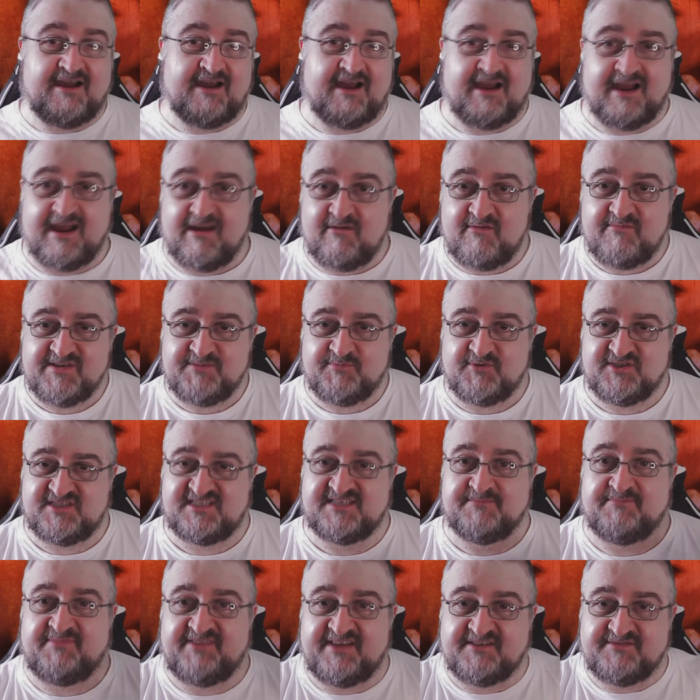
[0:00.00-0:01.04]
How am I supposed to
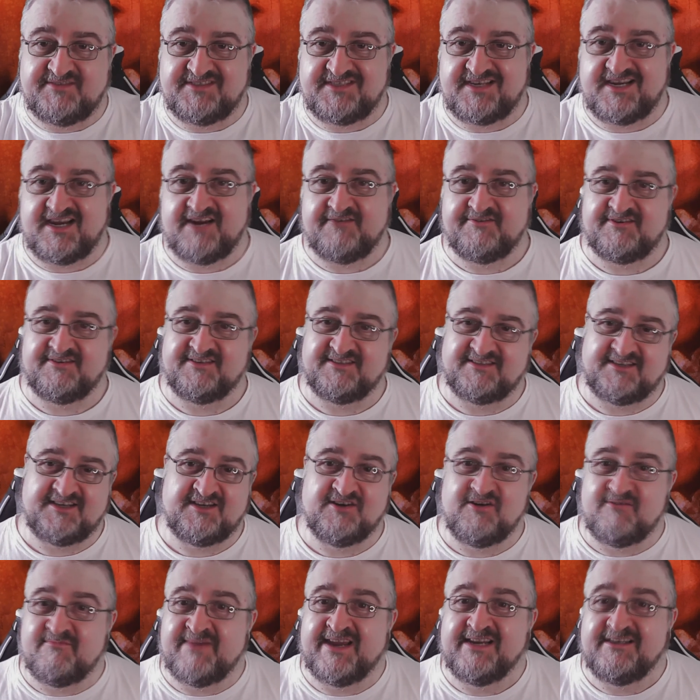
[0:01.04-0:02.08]
sympathize with this character? And it's like, you're
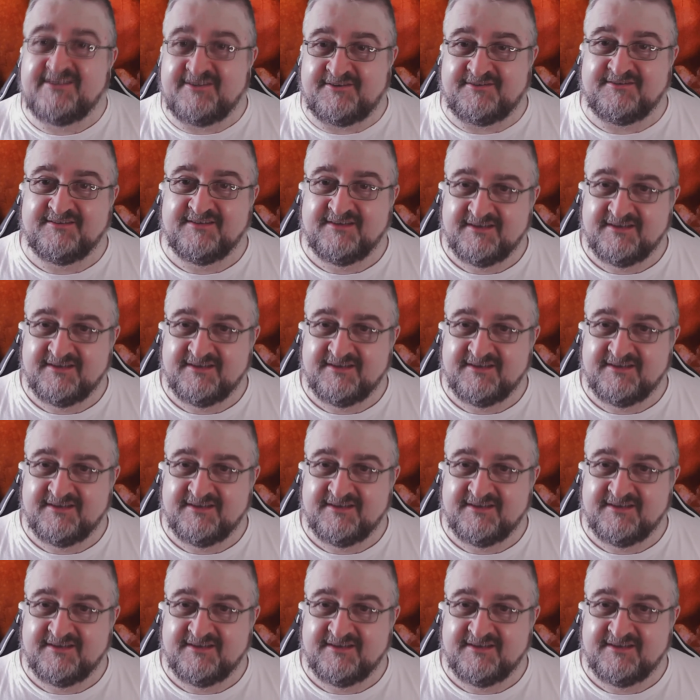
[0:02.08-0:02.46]
not meant to.